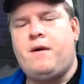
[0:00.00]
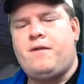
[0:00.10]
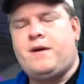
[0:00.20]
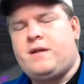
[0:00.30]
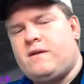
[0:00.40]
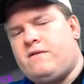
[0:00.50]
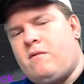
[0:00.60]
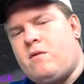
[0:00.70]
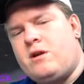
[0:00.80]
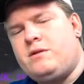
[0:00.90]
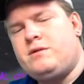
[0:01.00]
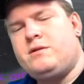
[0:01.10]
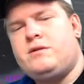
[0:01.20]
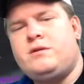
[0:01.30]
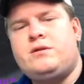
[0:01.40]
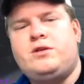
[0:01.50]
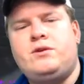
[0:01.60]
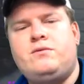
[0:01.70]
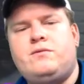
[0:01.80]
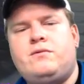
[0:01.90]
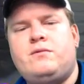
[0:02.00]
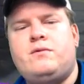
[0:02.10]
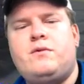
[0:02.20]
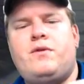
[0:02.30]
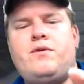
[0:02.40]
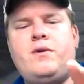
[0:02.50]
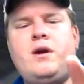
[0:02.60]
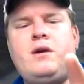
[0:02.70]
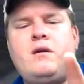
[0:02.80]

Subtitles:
So that's it. 1, 2, 3.